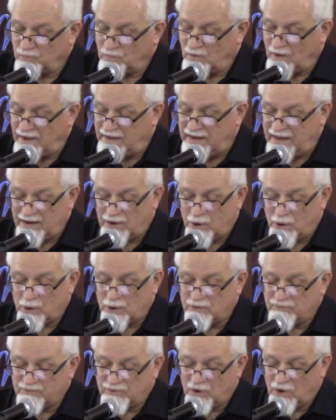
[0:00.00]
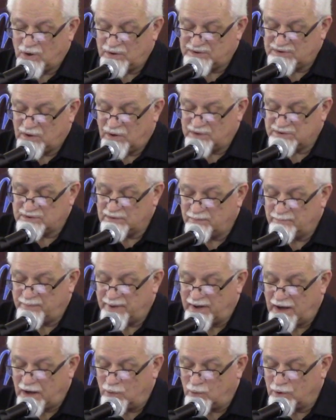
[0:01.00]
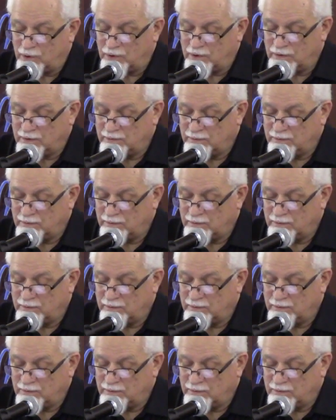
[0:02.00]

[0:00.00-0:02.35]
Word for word: and had heard of God's awesome power.